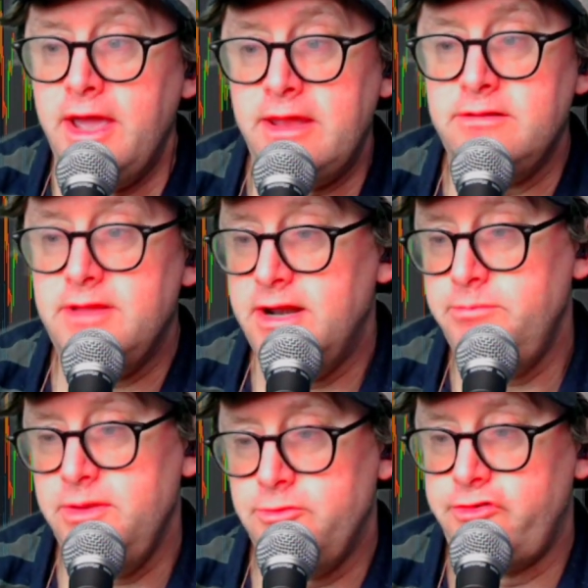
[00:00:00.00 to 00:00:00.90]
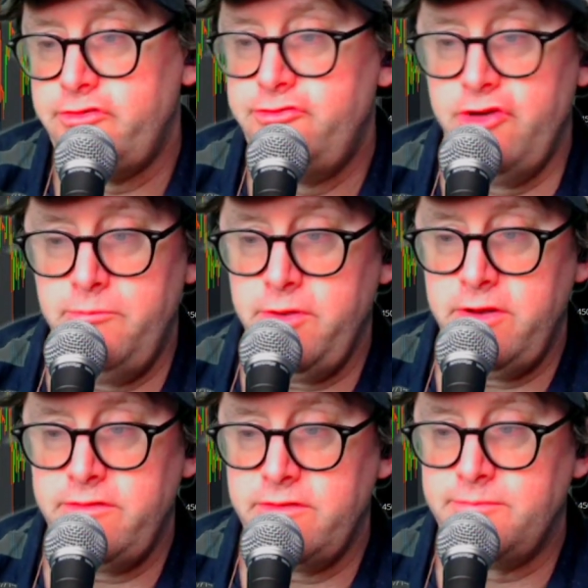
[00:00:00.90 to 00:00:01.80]
And a lot of people just jumping
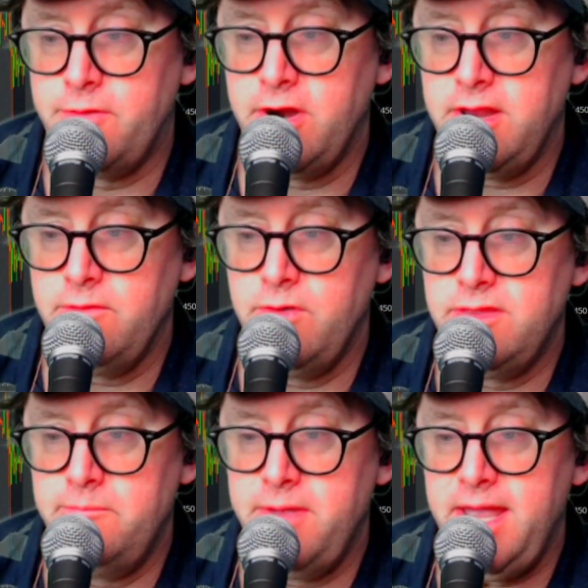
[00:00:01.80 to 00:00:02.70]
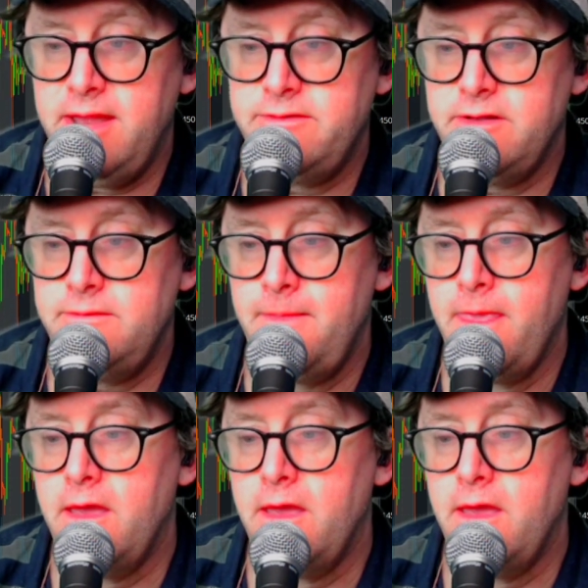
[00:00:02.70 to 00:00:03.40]
into this market with abandon.